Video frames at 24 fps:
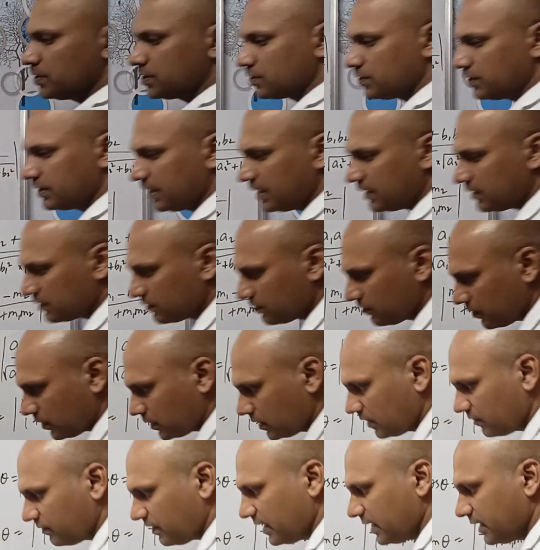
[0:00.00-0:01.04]
we should get
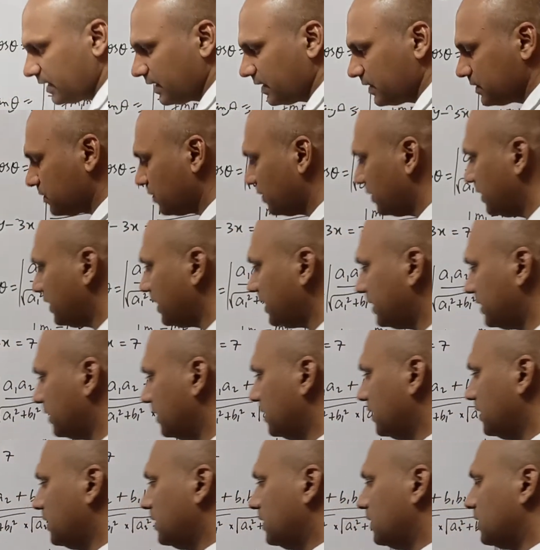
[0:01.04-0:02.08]
45 degrees only, right,
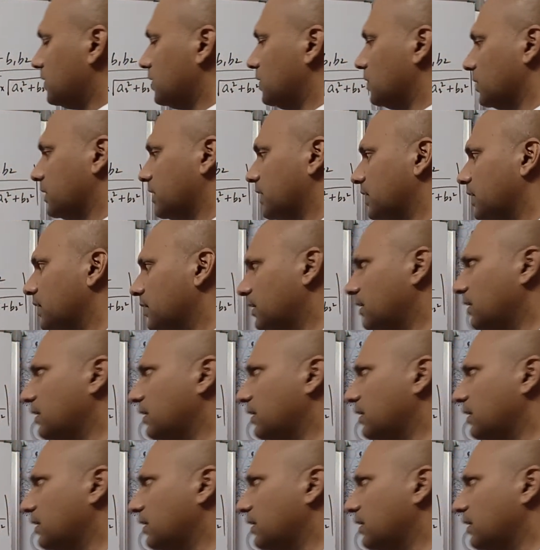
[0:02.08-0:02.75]
okay.